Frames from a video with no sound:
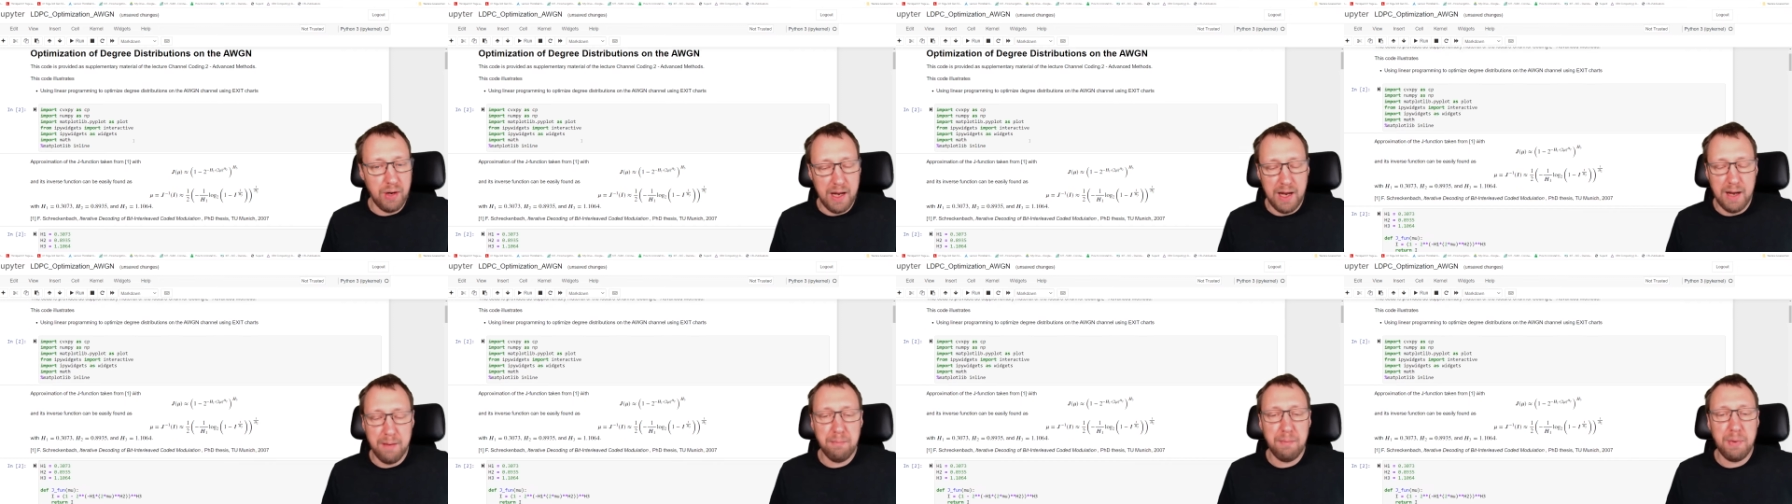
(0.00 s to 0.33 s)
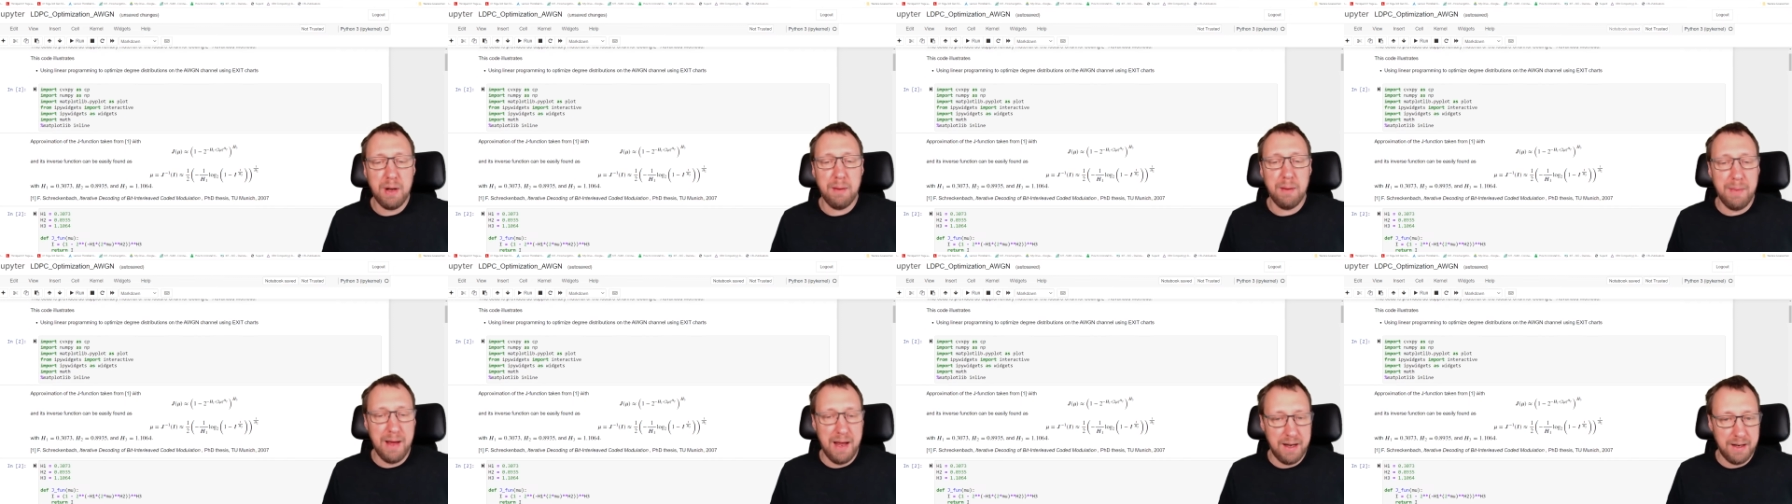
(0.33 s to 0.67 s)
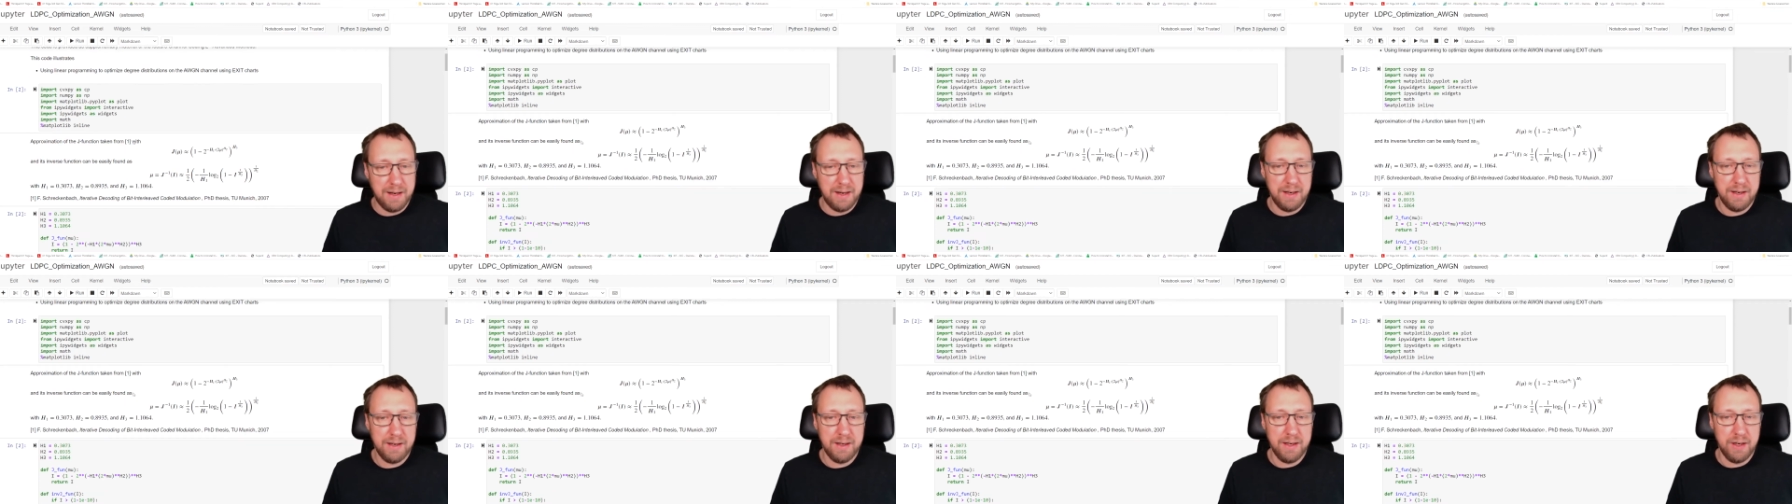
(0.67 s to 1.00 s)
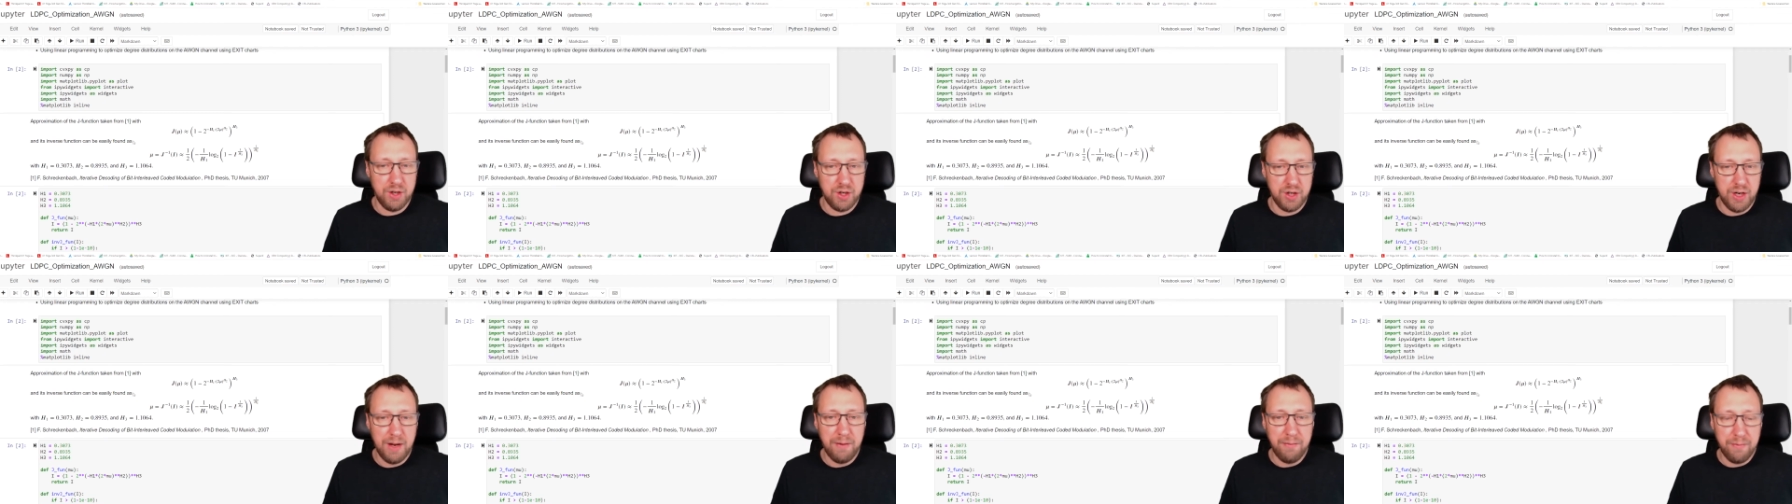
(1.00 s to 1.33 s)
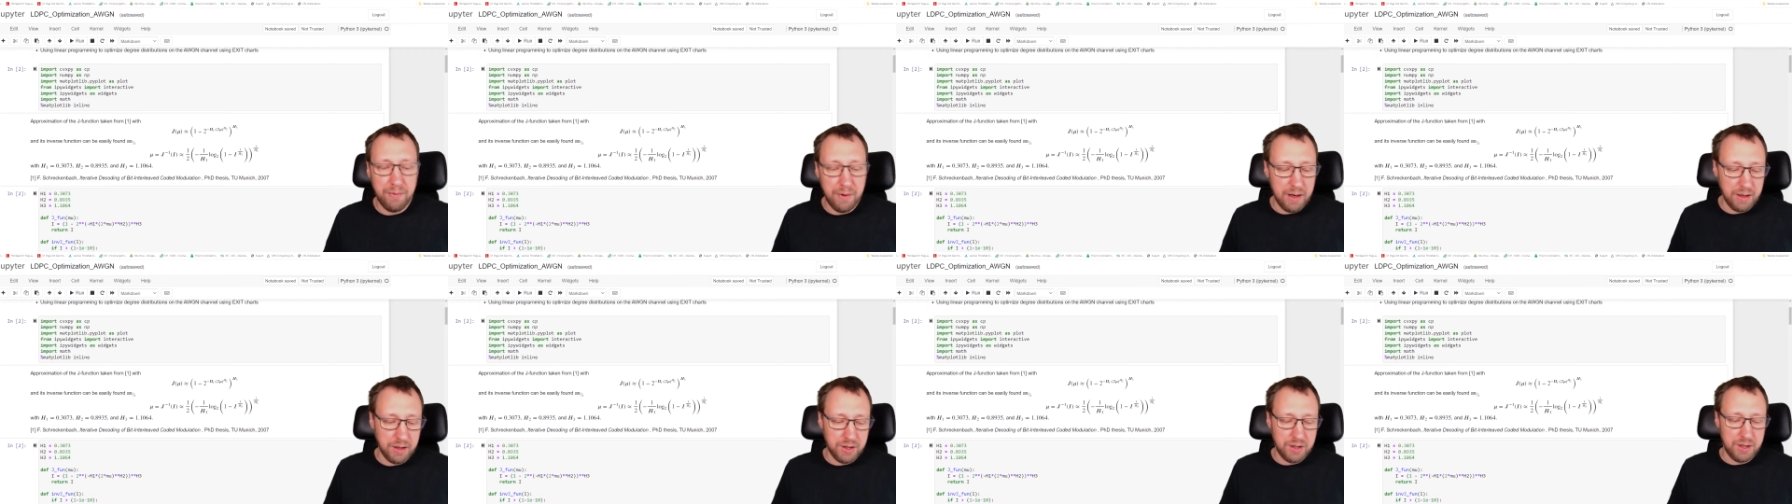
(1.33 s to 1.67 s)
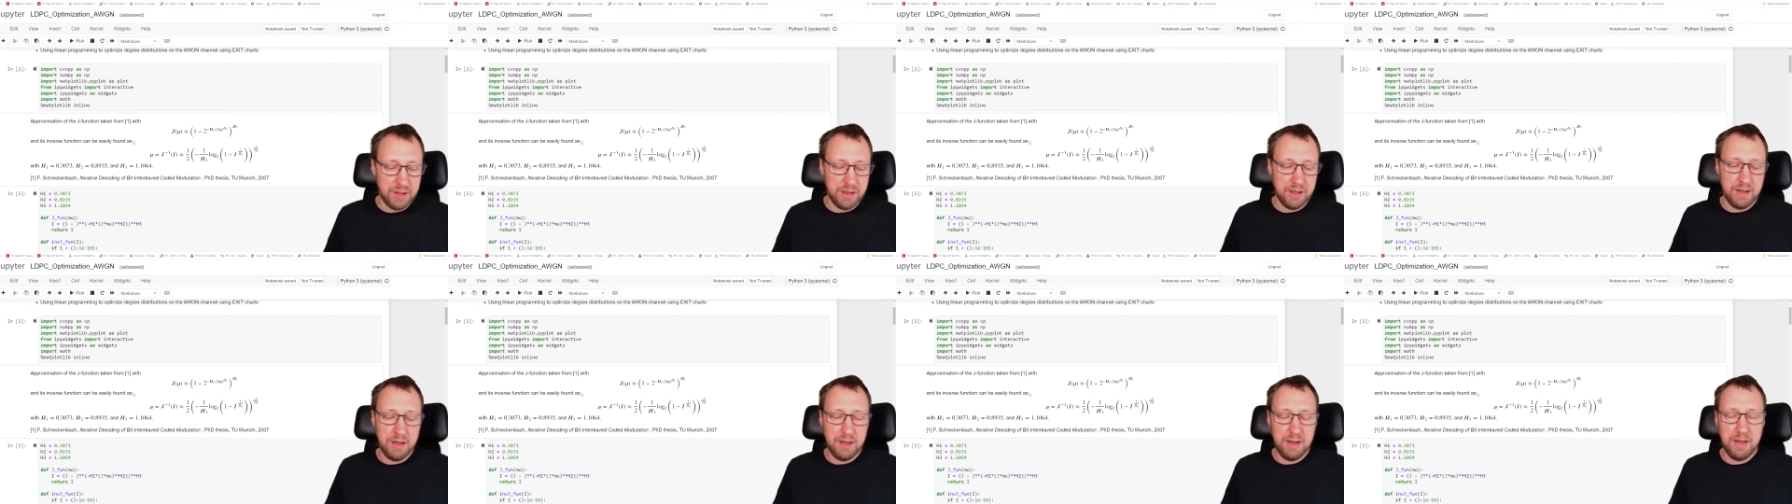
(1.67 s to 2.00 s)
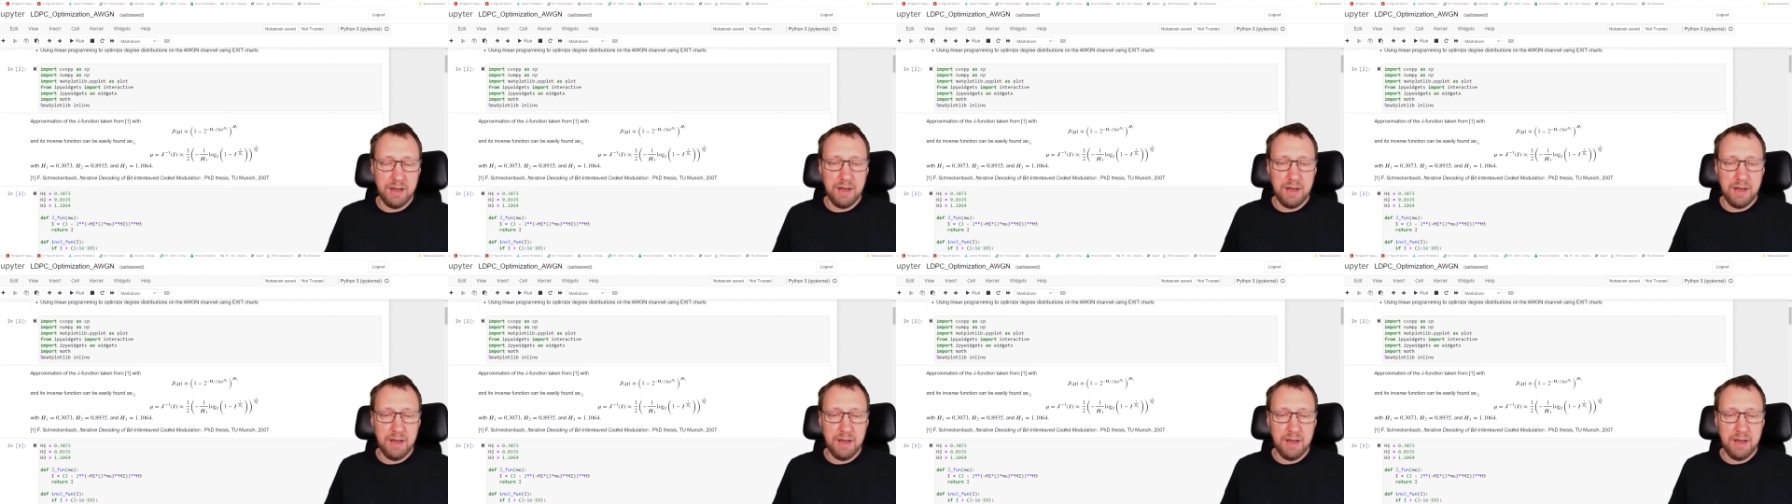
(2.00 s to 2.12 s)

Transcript: implement the J function.